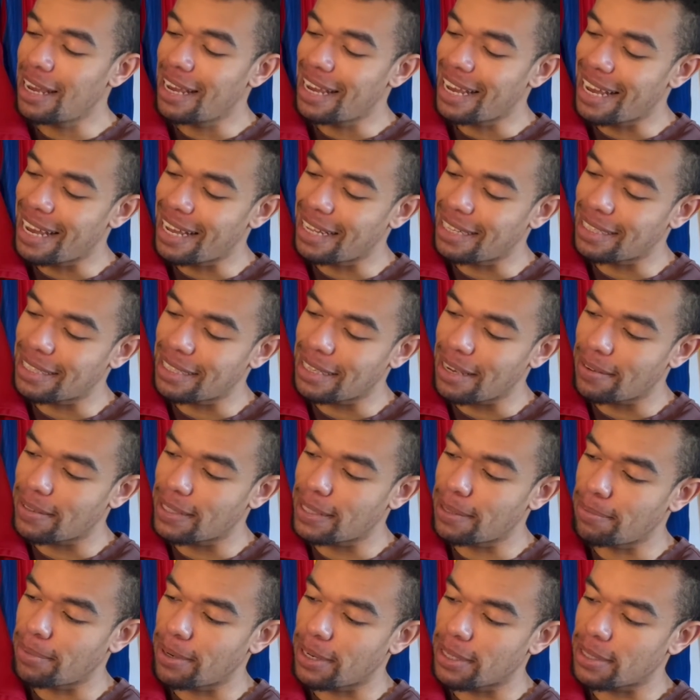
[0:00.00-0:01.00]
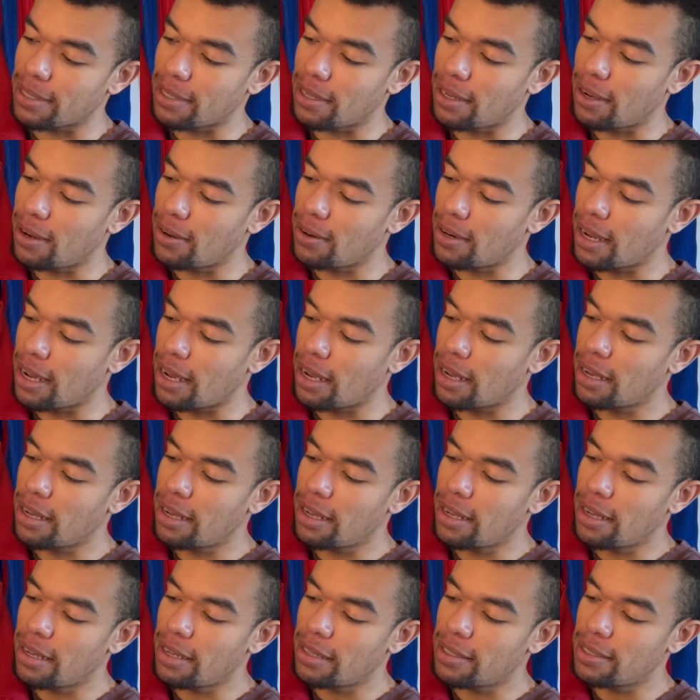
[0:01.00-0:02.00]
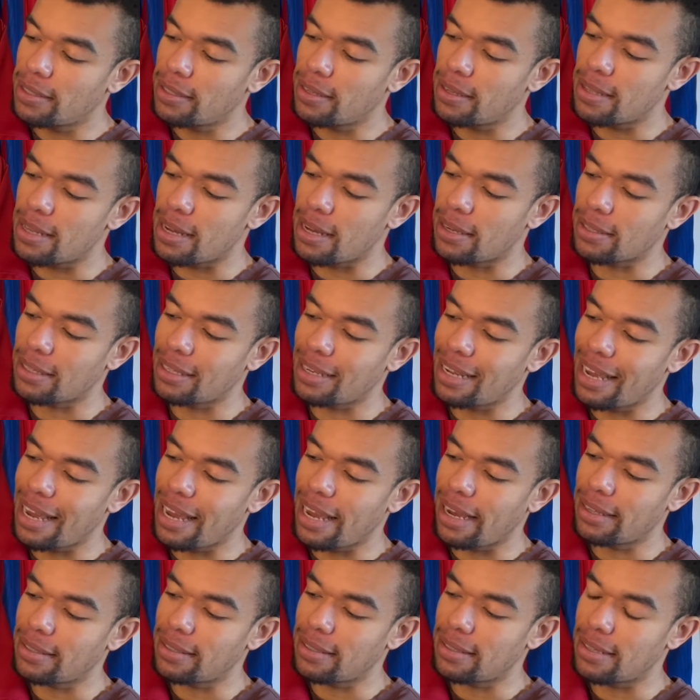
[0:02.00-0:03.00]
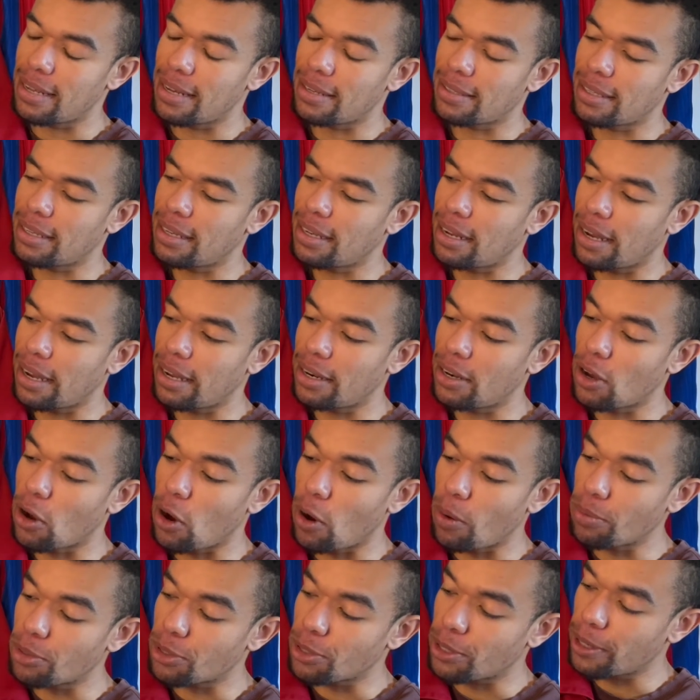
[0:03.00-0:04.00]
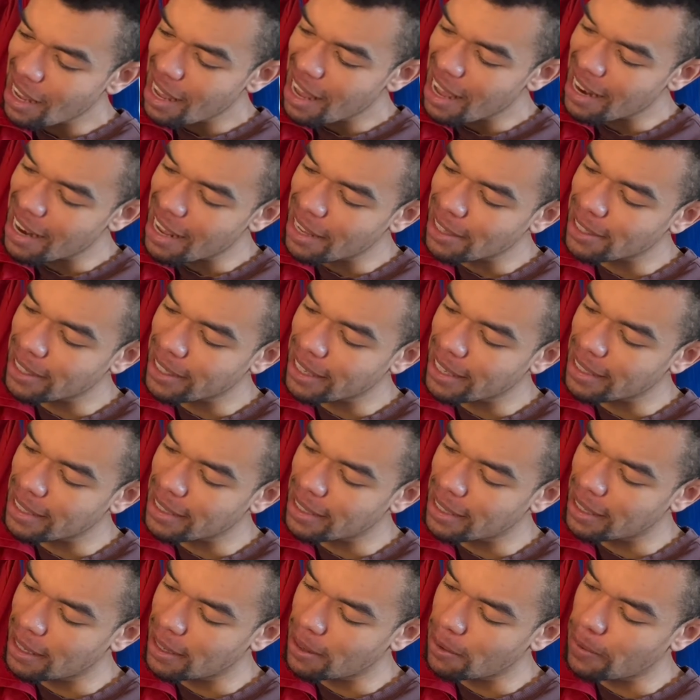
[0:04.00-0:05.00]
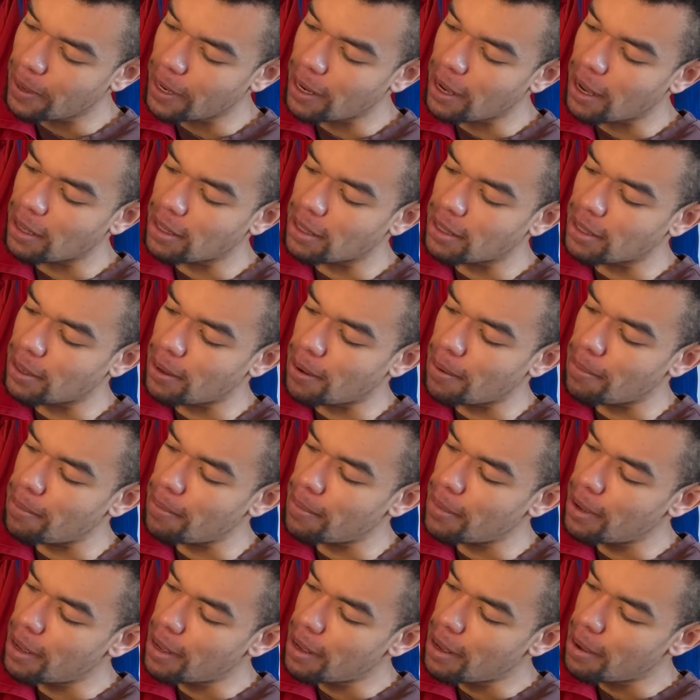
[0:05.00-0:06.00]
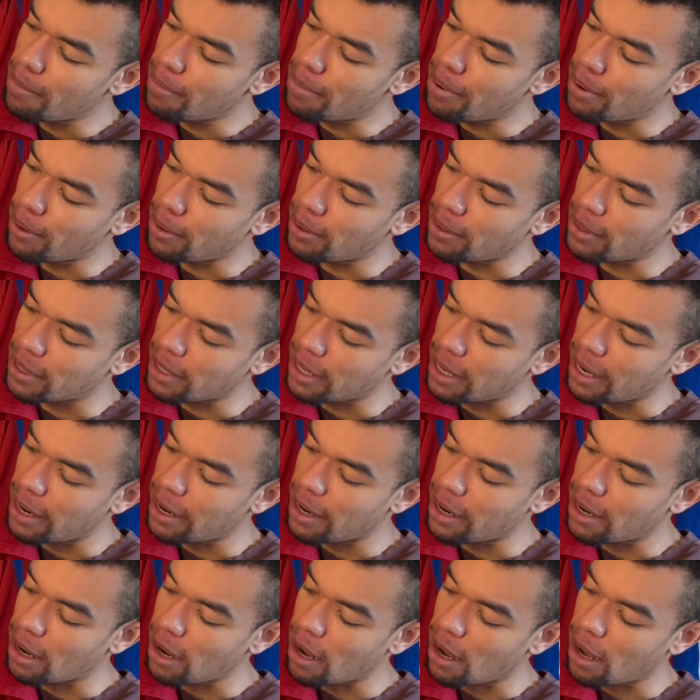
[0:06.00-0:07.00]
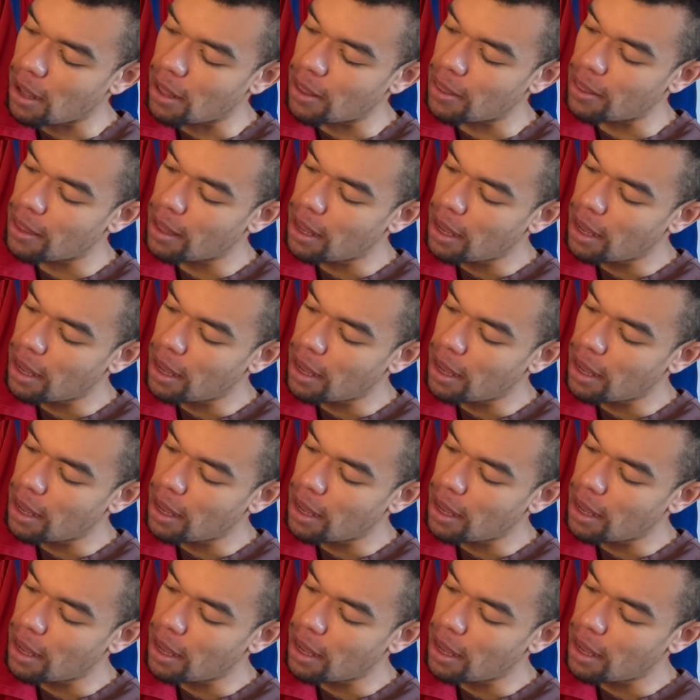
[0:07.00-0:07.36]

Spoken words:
It's the FC Barcelona 2008-2009 home shirt, and as you can see, we got some pulls here on